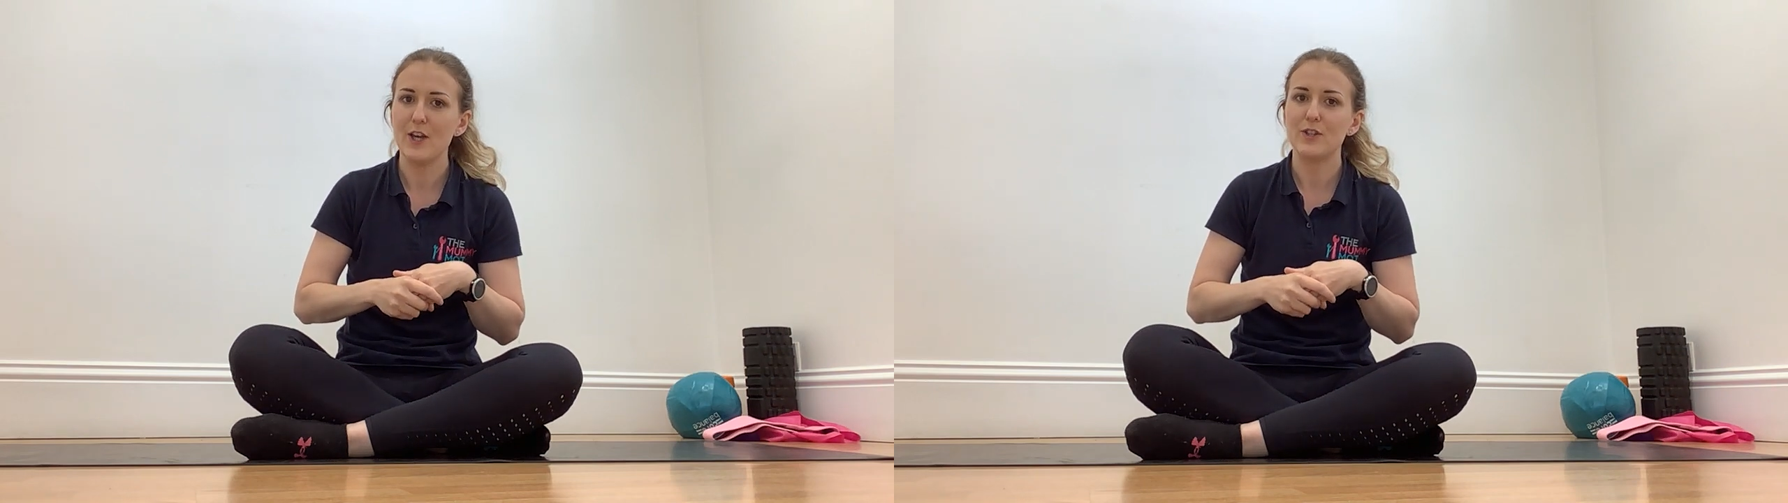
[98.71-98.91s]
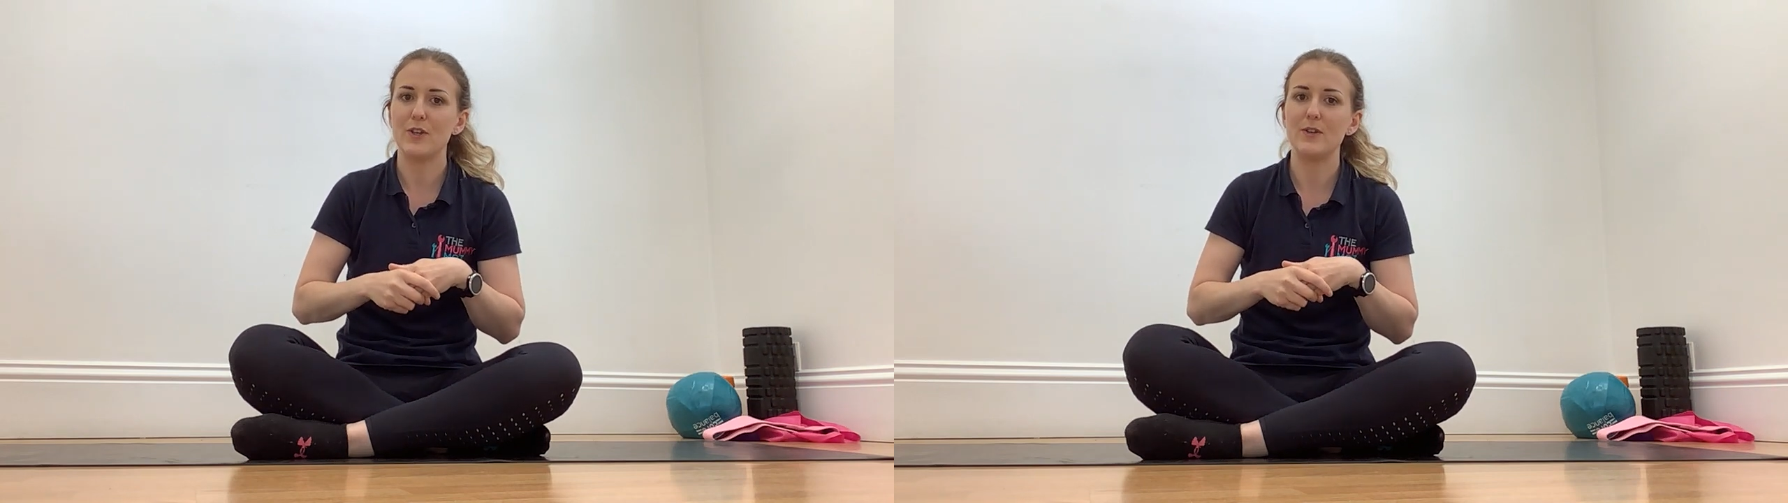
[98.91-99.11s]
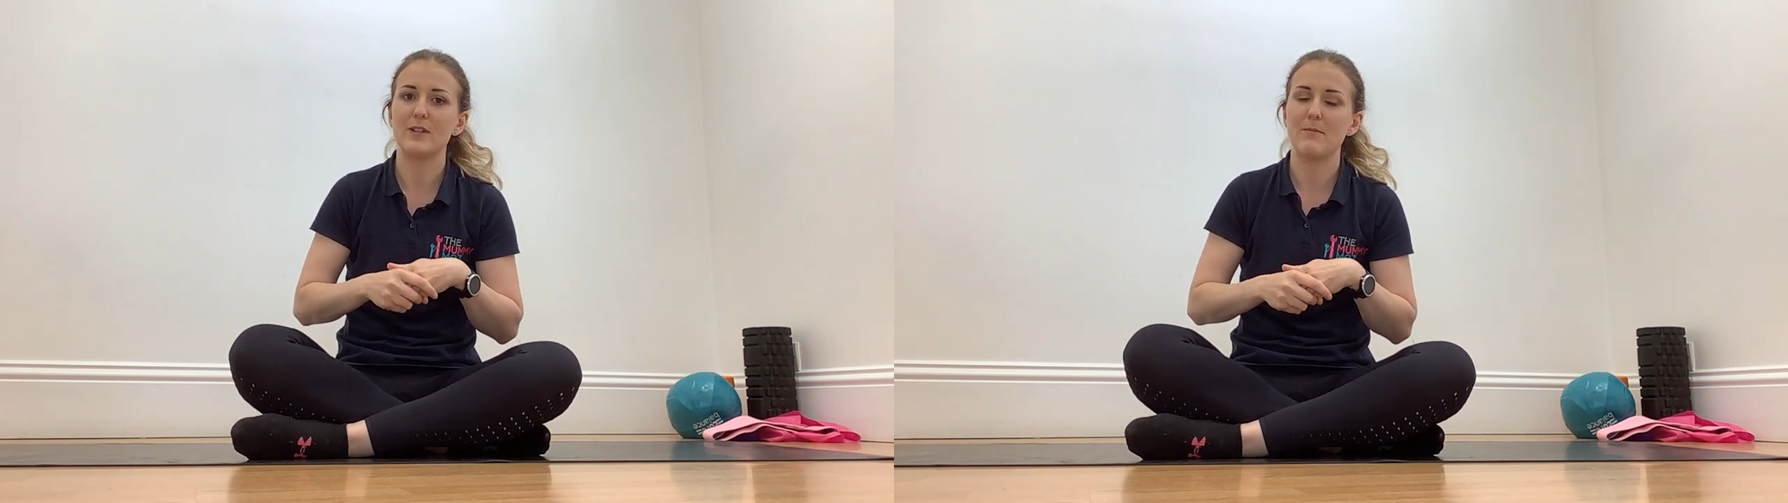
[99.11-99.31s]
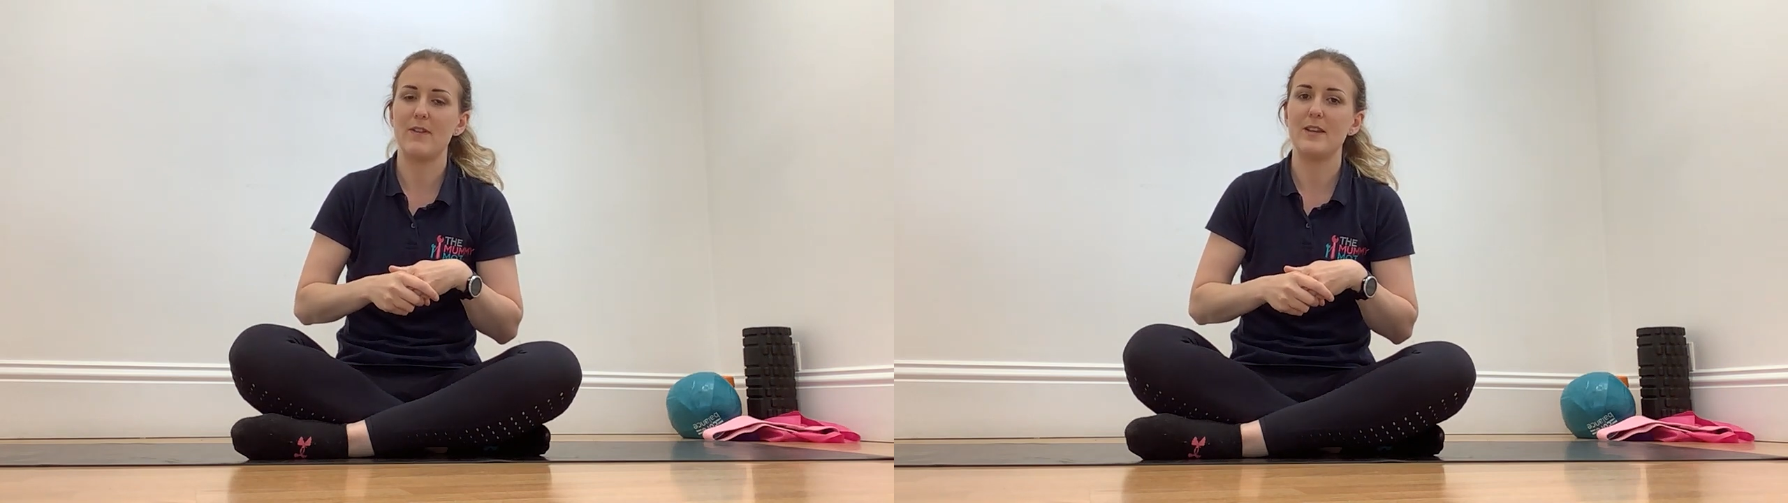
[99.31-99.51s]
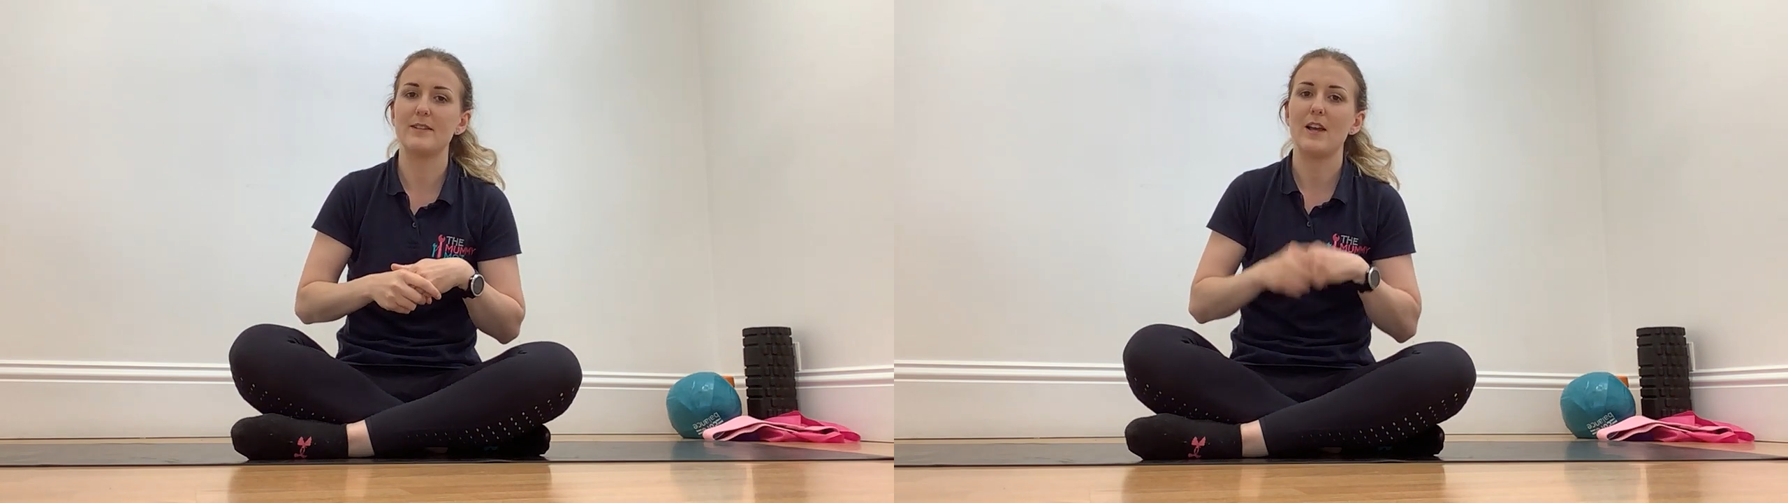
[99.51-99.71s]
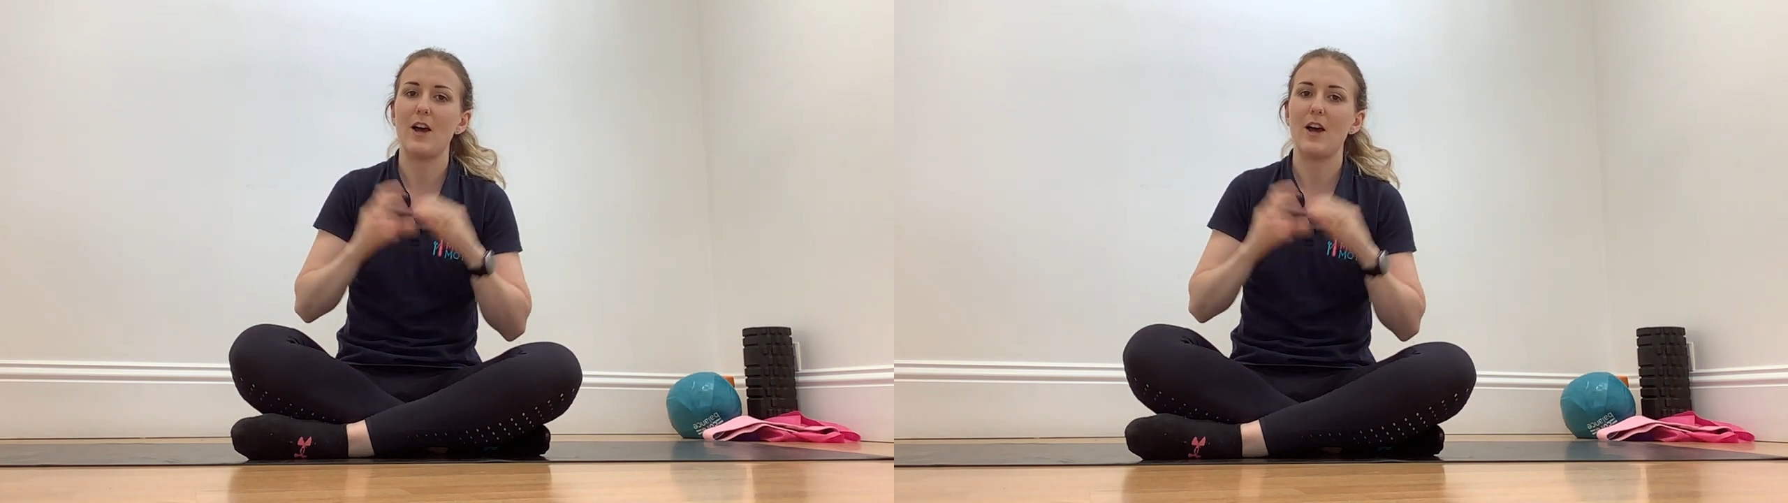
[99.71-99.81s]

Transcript: to some of these